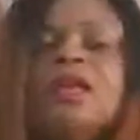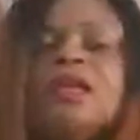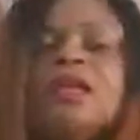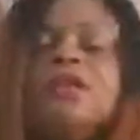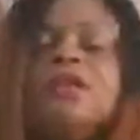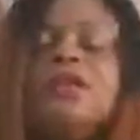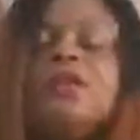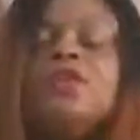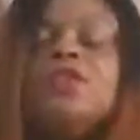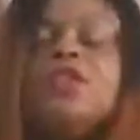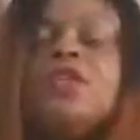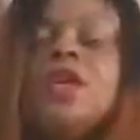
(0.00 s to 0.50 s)

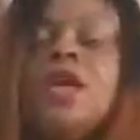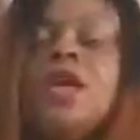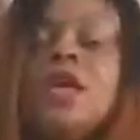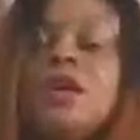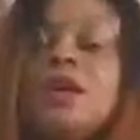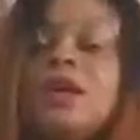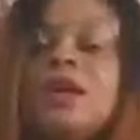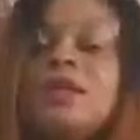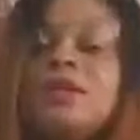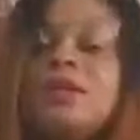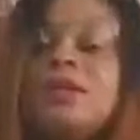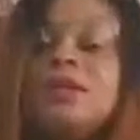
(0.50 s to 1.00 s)
So
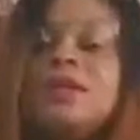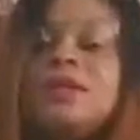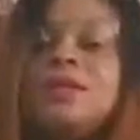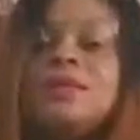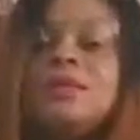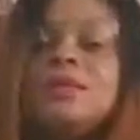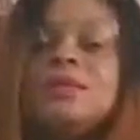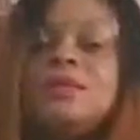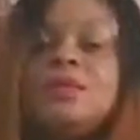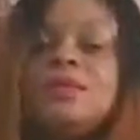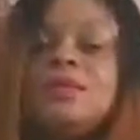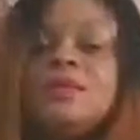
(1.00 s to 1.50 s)
share
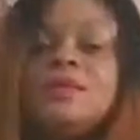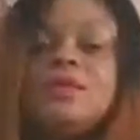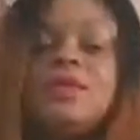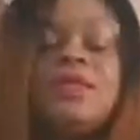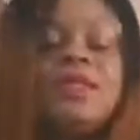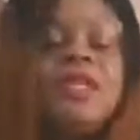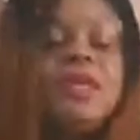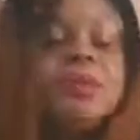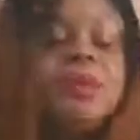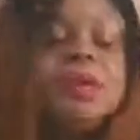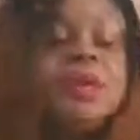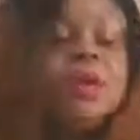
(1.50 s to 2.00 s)
yours.
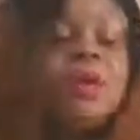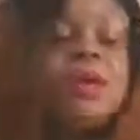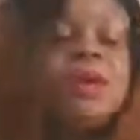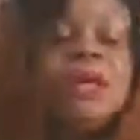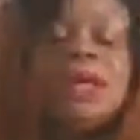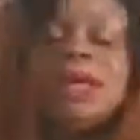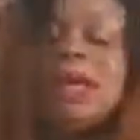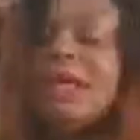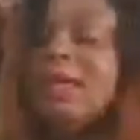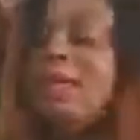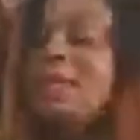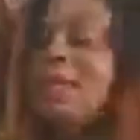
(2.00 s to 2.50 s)
You see me
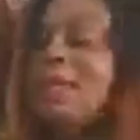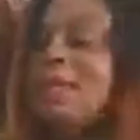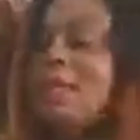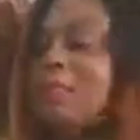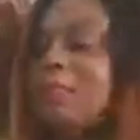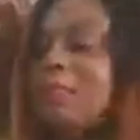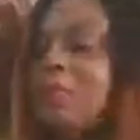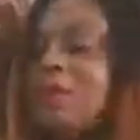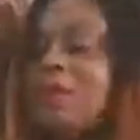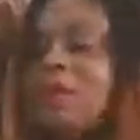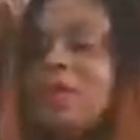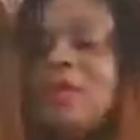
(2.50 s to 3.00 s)
looking like
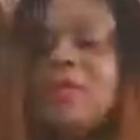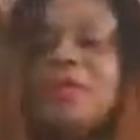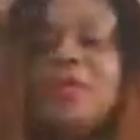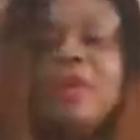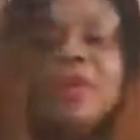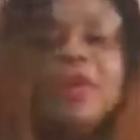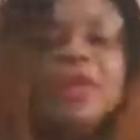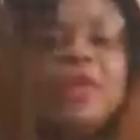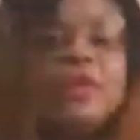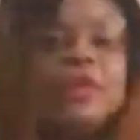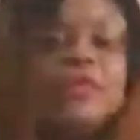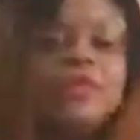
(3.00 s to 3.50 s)
this, I'm looking at
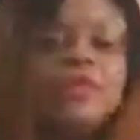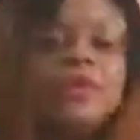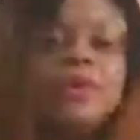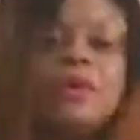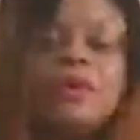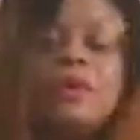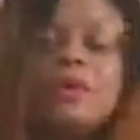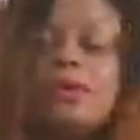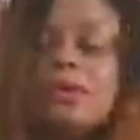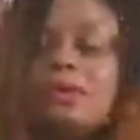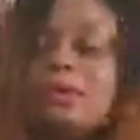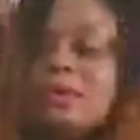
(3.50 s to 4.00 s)
my
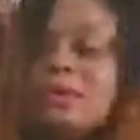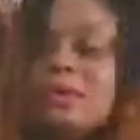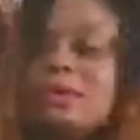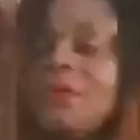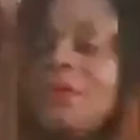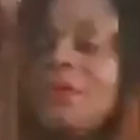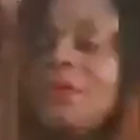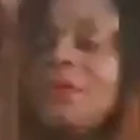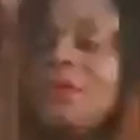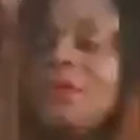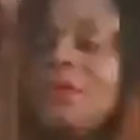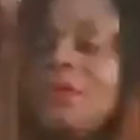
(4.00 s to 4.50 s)
network.
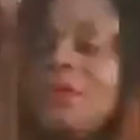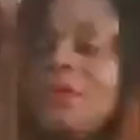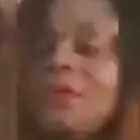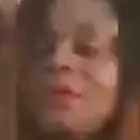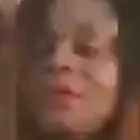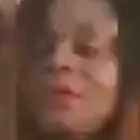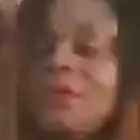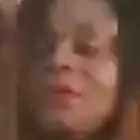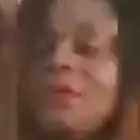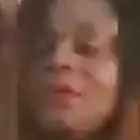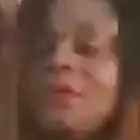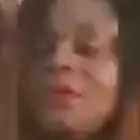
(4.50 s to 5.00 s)

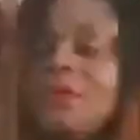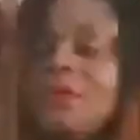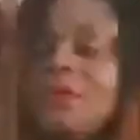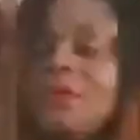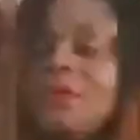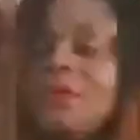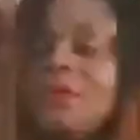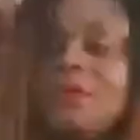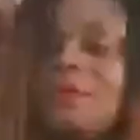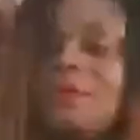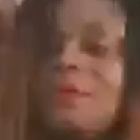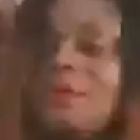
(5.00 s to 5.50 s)
I'm looking
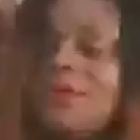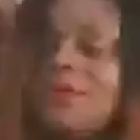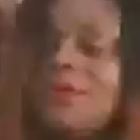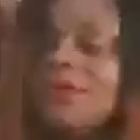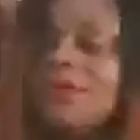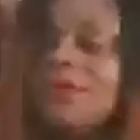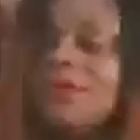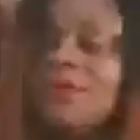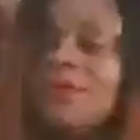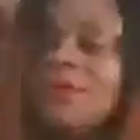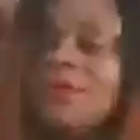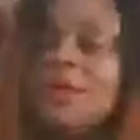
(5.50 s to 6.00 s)
at my
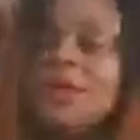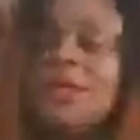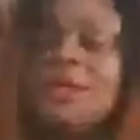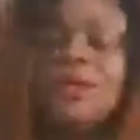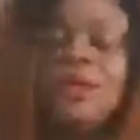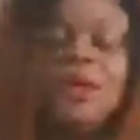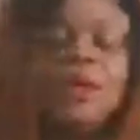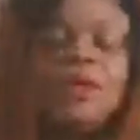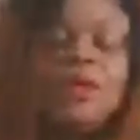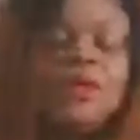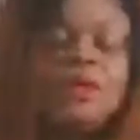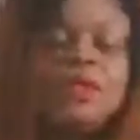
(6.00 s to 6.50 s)
network.
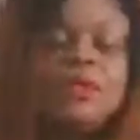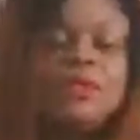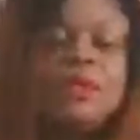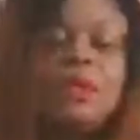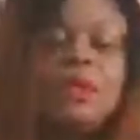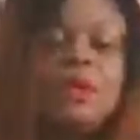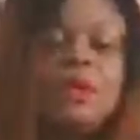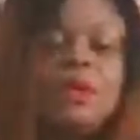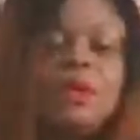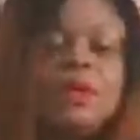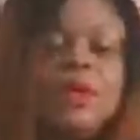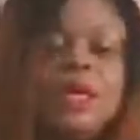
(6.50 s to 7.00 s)
That's why you see
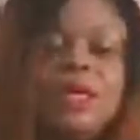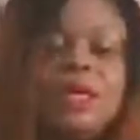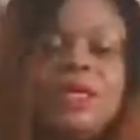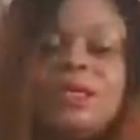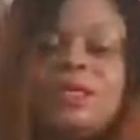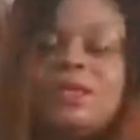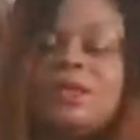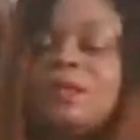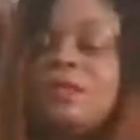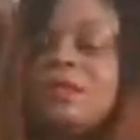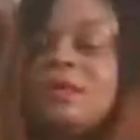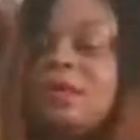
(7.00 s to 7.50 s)
me look
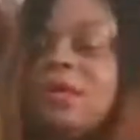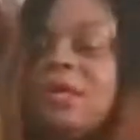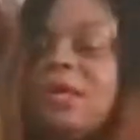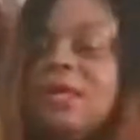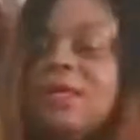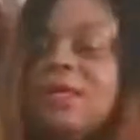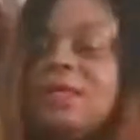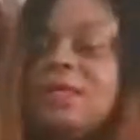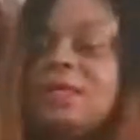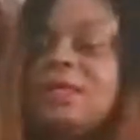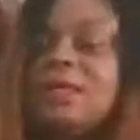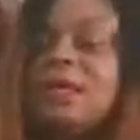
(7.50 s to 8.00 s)
like this, look
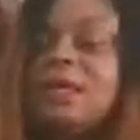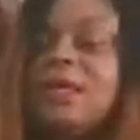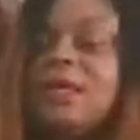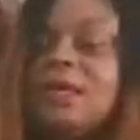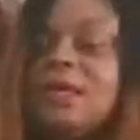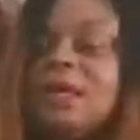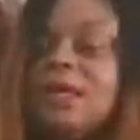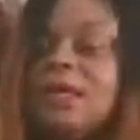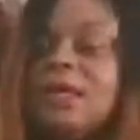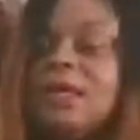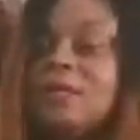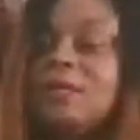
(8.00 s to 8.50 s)
like this.
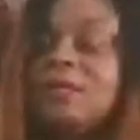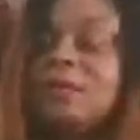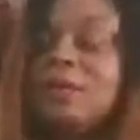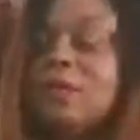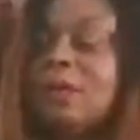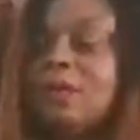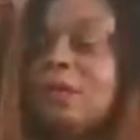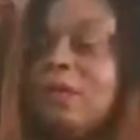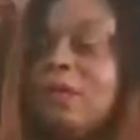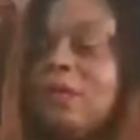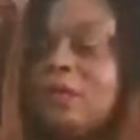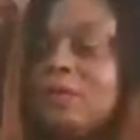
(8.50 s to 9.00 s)
I'm
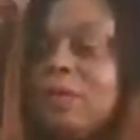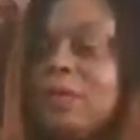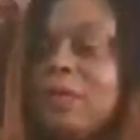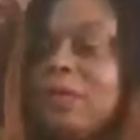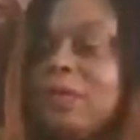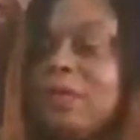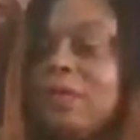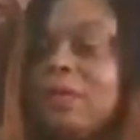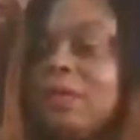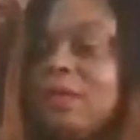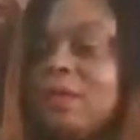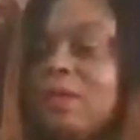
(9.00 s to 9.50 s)
looking at
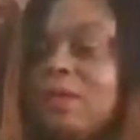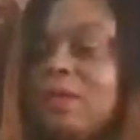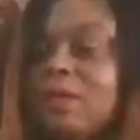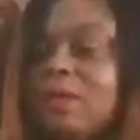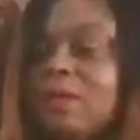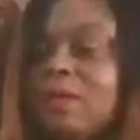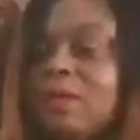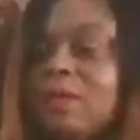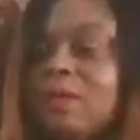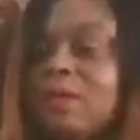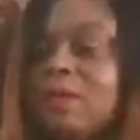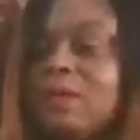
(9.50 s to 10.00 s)
my
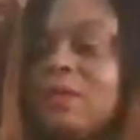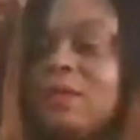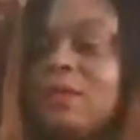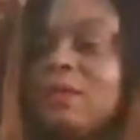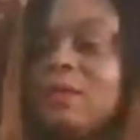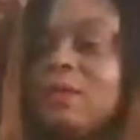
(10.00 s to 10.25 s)
network.